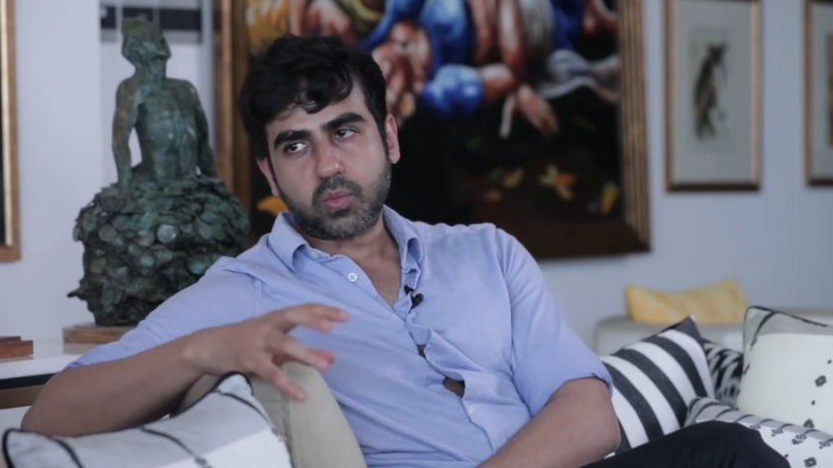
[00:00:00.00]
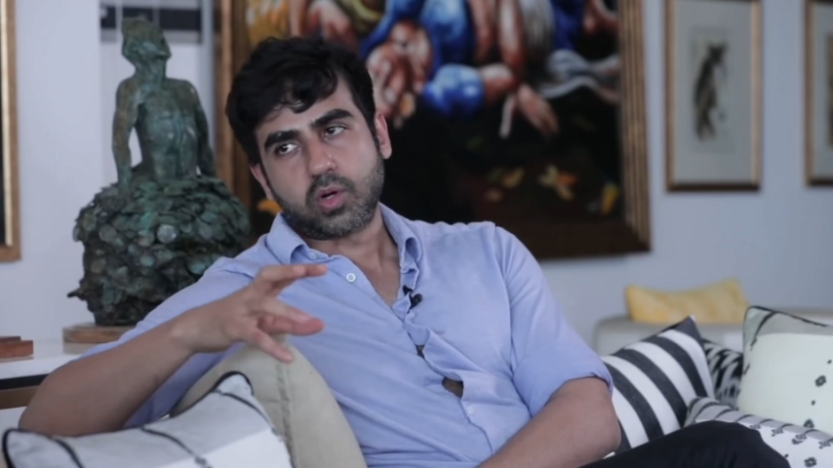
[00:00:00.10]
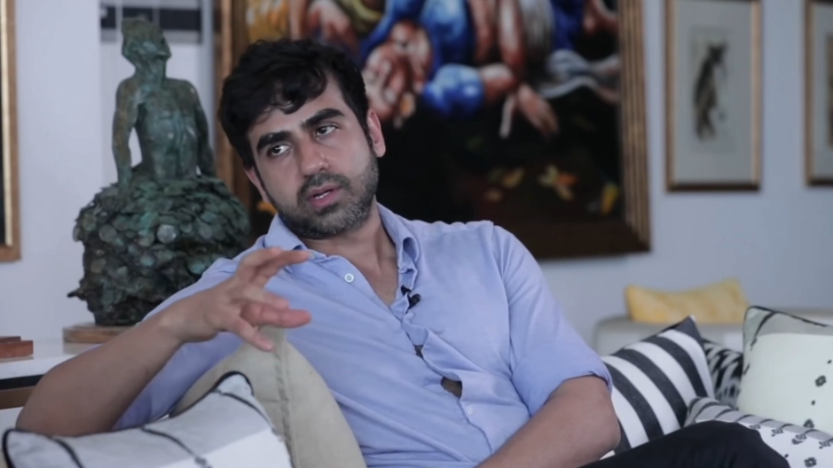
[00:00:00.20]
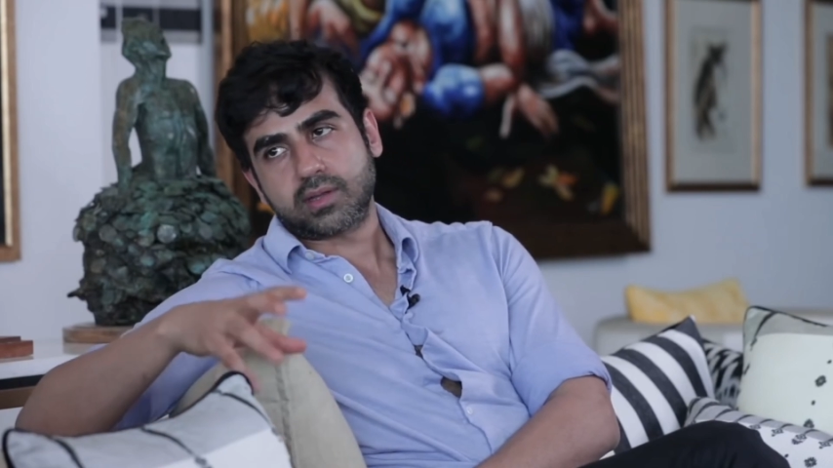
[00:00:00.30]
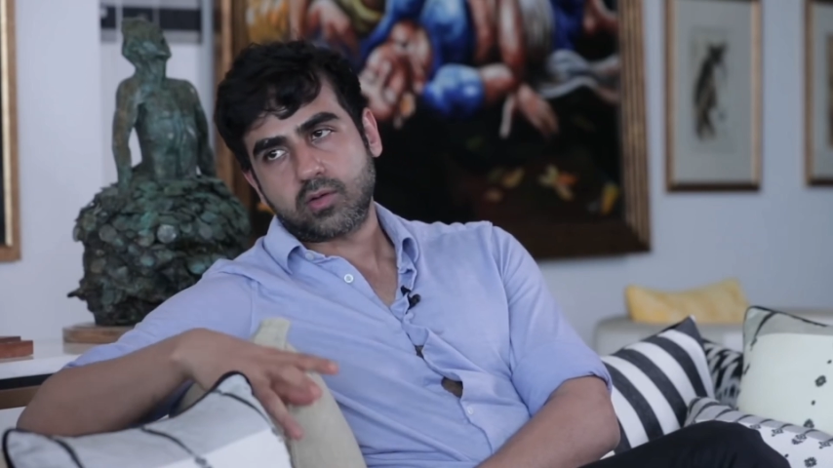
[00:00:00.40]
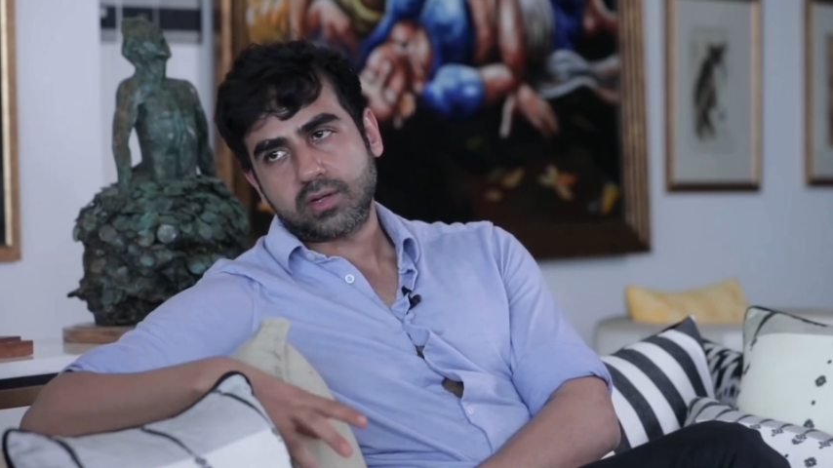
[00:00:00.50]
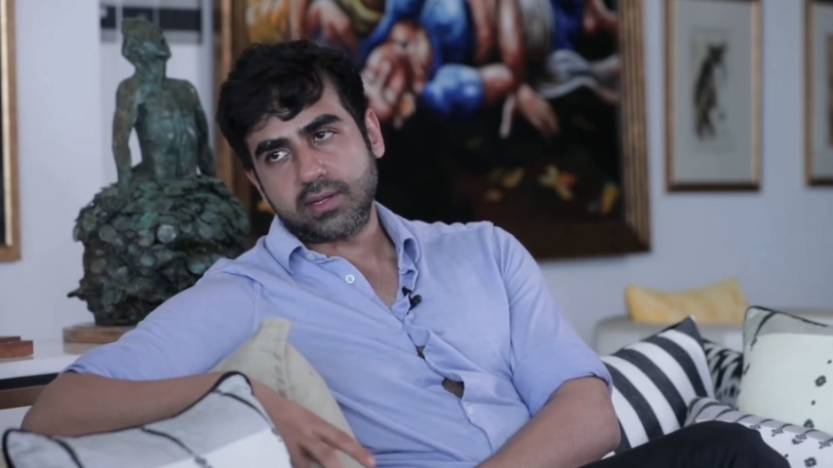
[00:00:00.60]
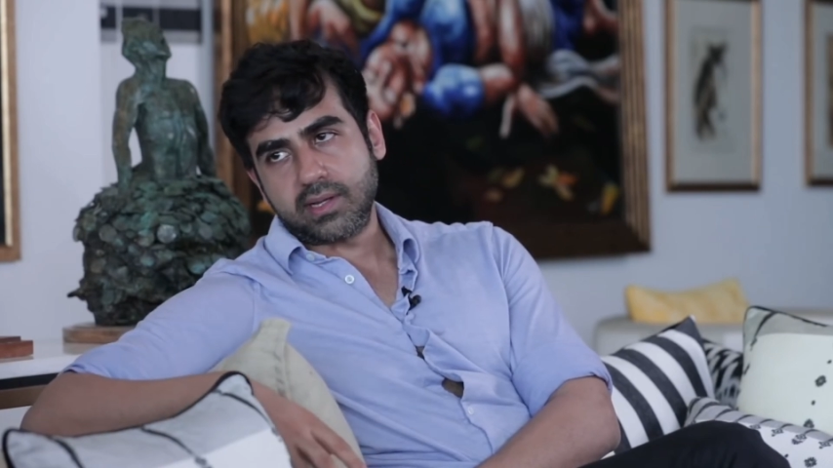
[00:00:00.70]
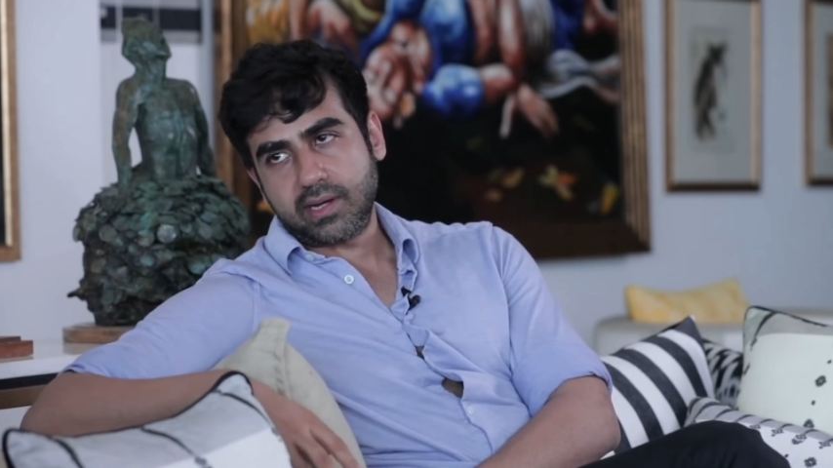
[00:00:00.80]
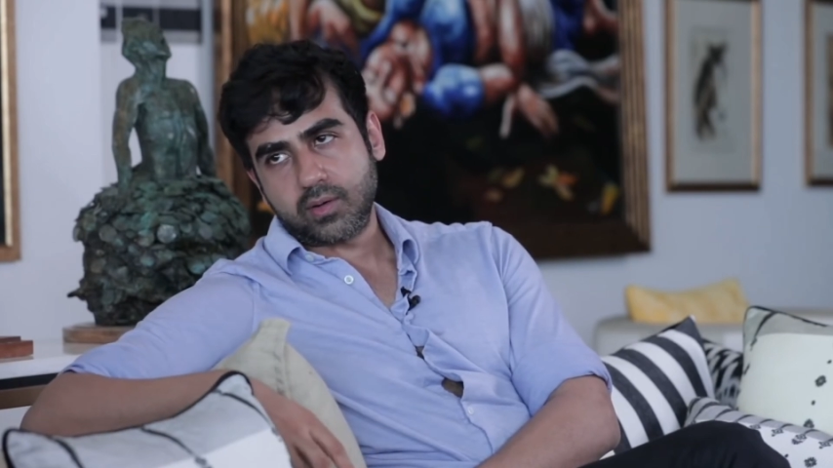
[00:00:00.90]
what is not
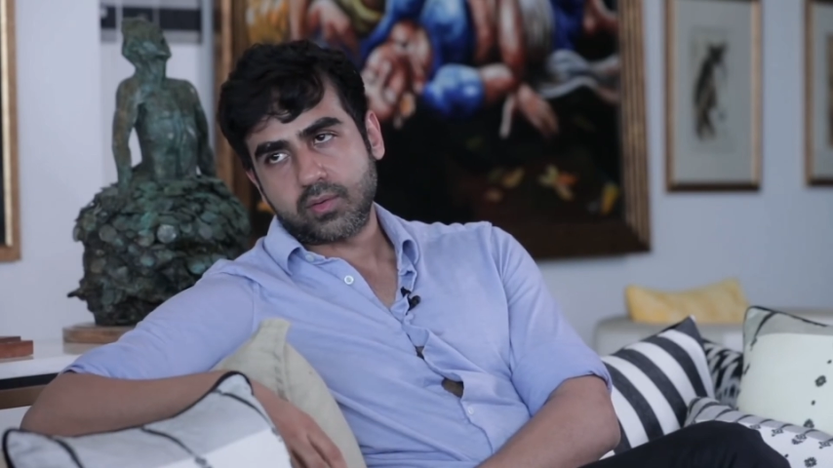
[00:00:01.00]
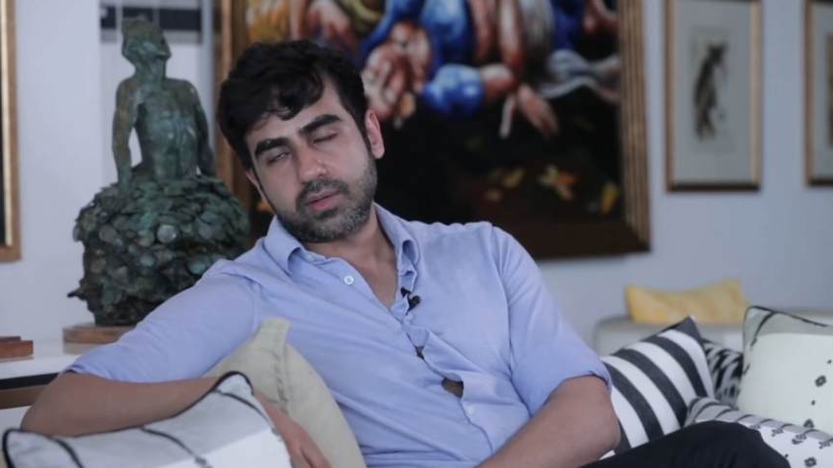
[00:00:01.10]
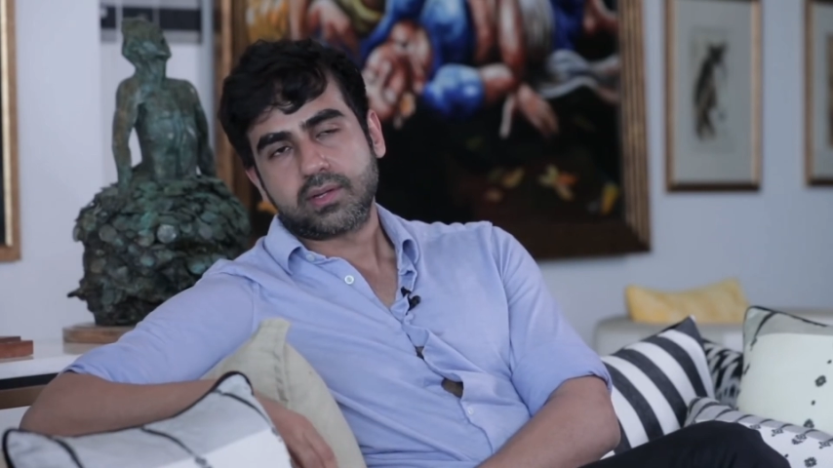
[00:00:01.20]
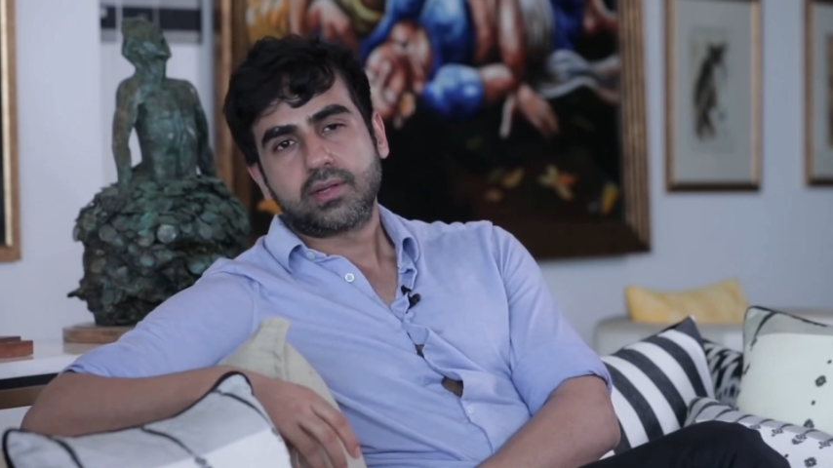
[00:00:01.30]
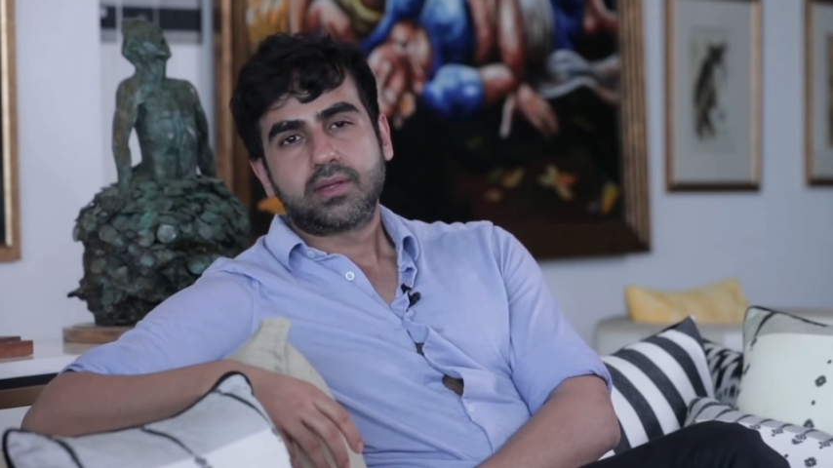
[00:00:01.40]
allowed.